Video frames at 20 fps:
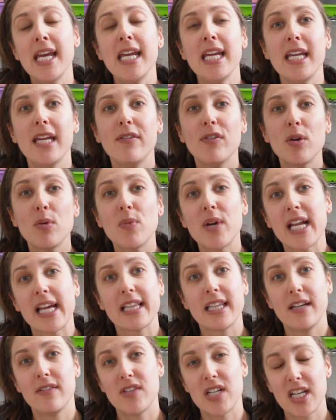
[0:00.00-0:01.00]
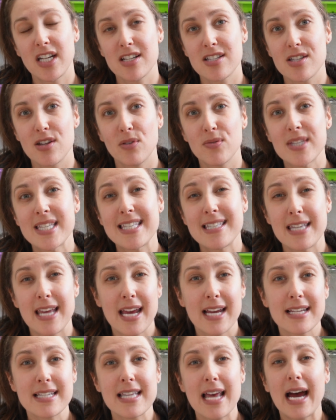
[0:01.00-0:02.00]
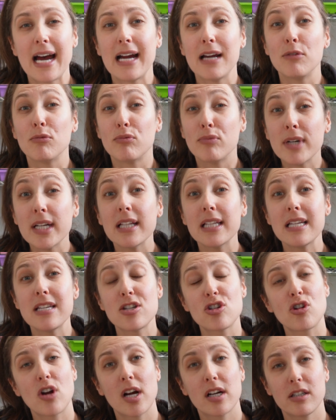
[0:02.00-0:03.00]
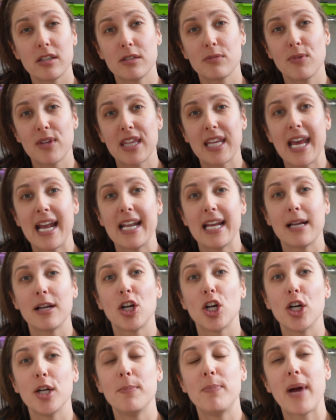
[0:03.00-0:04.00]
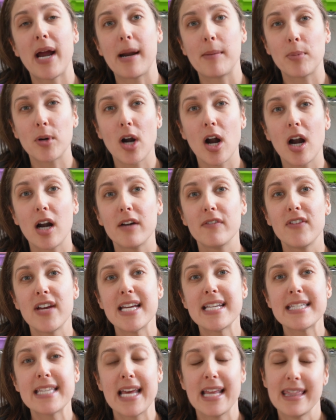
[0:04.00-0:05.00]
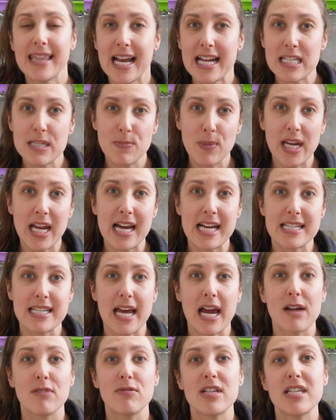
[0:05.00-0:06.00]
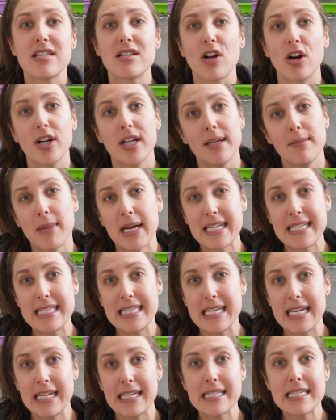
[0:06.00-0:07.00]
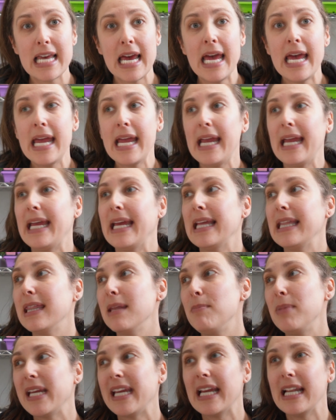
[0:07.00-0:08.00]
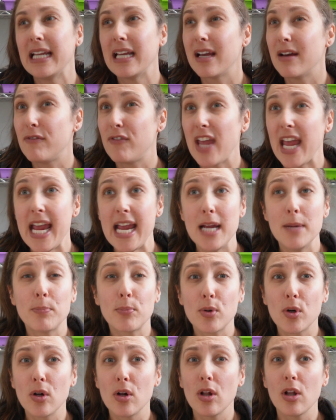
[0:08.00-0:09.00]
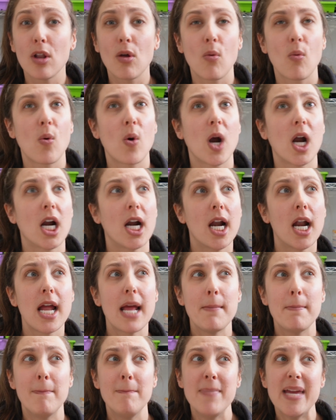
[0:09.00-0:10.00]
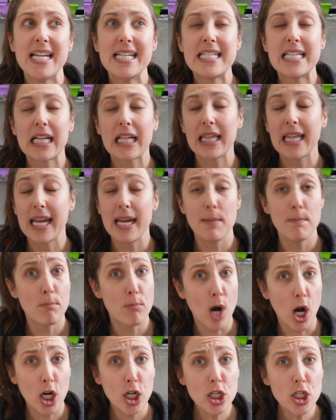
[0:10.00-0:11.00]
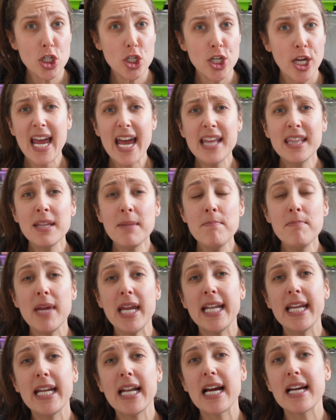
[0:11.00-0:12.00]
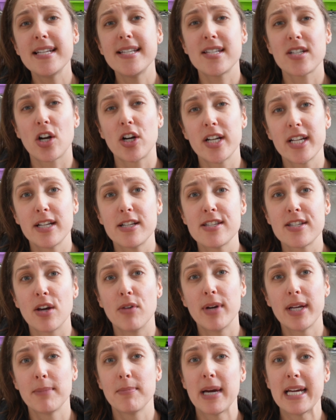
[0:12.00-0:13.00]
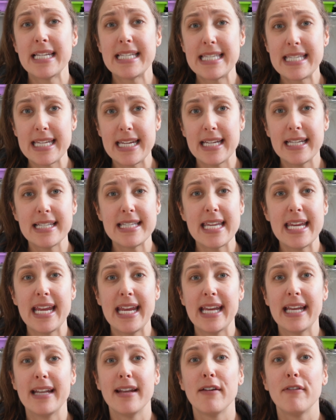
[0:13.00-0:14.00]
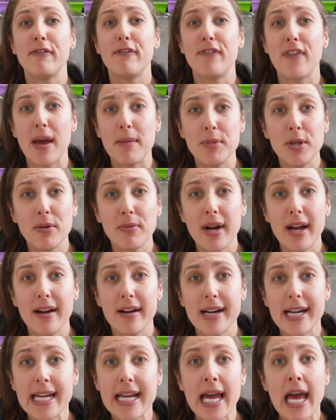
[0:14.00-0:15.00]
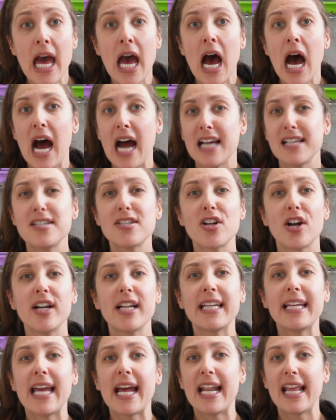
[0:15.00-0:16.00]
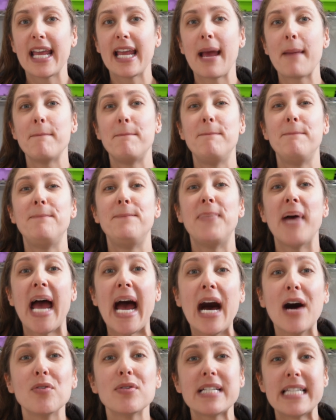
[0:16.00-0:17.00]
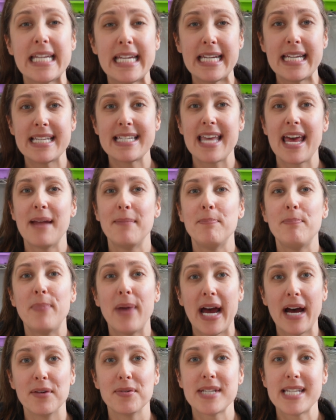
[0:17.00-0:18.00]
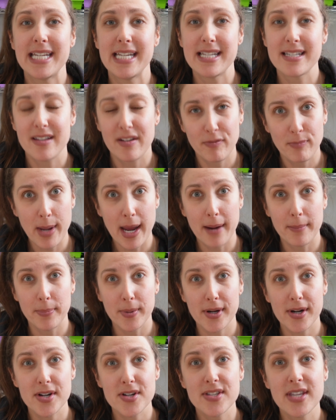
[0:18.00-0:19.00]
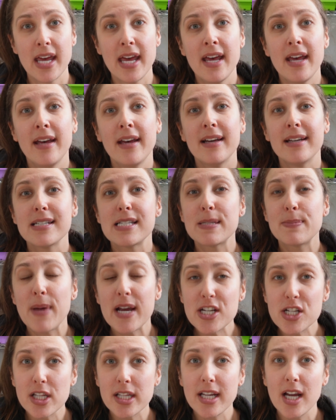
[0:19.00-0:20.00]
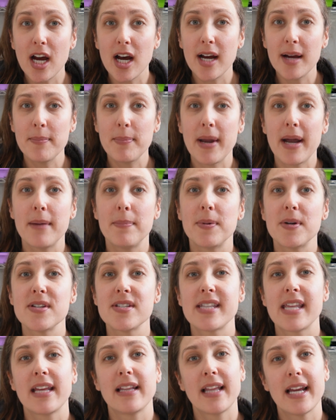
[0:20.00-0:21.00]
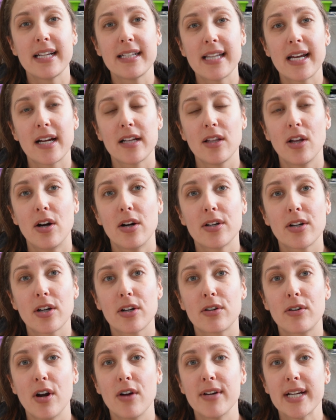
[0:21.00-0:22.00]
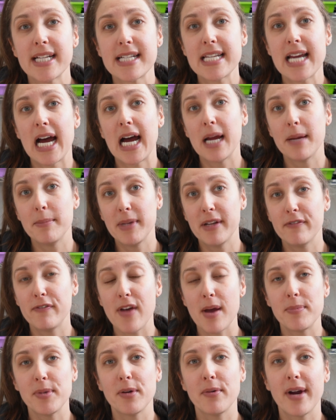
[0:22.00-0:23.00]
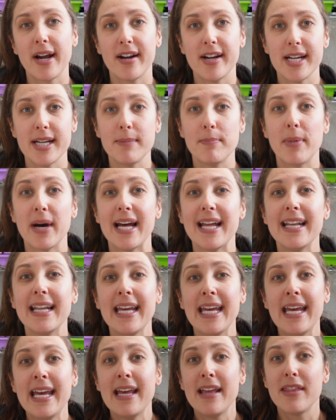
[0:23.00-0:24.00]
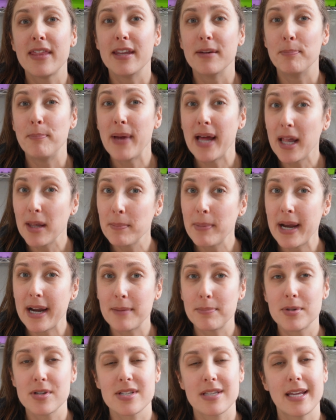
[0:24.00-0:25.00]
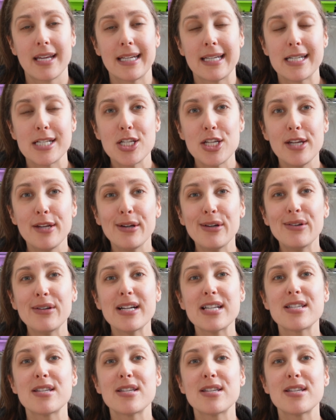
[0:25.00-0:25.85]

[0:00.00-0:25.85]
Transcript: Even when I lived in a zone 6, I really struggled with getting good pepper harvest, and that's because I was starting my seeds in the beginning of April or mid to late March. And the minute I started sowing my seeds in February, I started getting bounties and bounties of peppers, especially hot peppers. They like that longer growing time in February, but the bell peppers like it too.